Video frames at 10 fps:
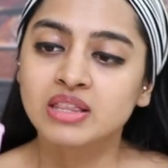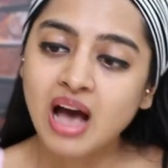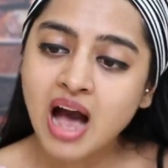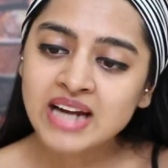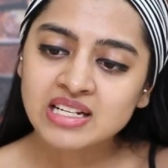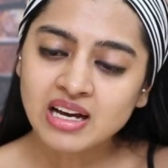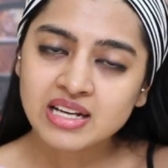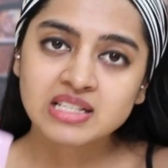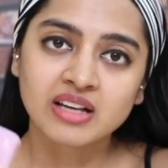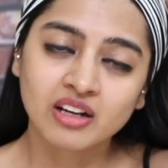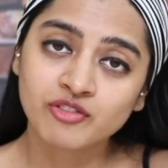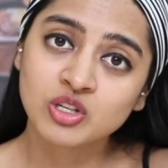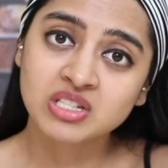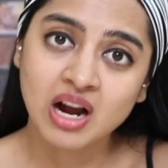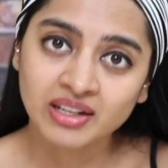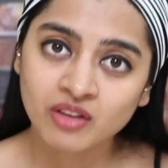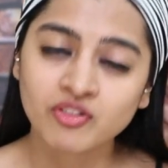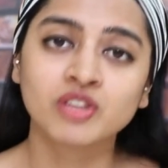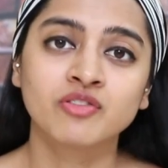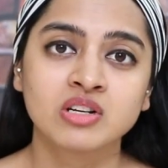The idea is that if you're starting
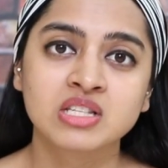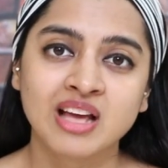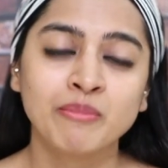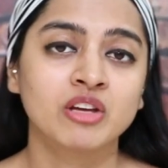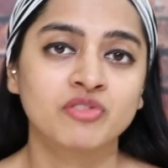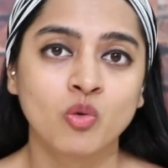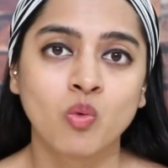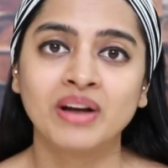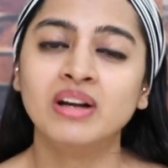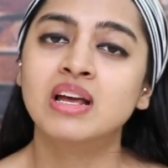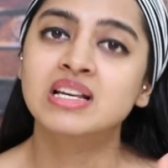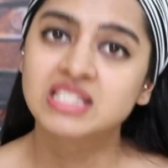for the first time and if you're worried,